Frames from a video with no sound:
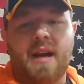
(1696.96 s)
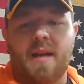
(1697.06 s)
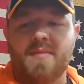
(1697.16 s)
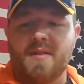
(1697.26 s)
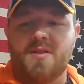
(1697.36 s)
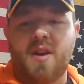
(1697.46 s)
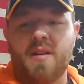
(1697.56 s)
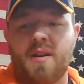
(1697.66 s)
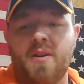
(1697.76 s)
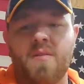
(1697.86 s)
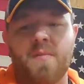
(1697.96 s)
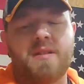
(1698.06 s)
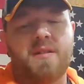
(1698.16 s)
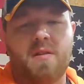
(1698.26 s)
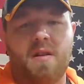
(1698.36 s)
So the Charter Oak
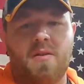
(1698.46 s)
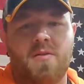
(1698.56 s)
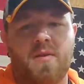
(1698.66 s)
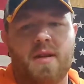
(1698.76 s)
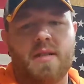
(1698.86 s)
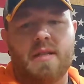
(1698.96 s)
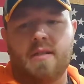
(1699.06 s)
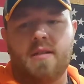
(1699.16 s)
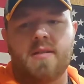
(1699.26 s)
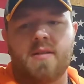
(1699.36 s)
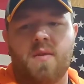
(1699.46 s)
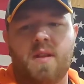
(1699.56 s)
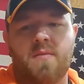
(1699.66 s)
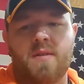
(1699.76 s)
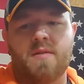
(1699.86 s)
Maduro is the one
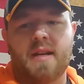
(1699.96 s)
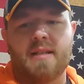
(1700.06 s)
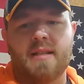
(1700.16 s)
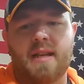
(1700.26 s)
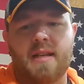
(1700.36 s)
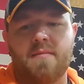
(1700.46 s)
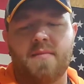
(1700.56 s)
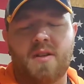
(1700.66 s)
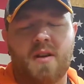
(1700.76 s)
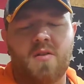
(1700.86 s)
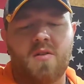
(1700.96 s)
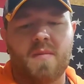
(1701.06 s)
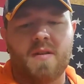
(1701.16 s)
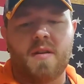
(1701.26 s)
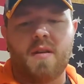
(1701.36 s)
that we tried today. Charter Oak
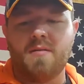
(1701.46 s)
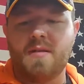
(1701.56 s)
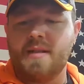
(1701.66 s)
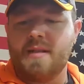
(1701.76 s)
Maduro.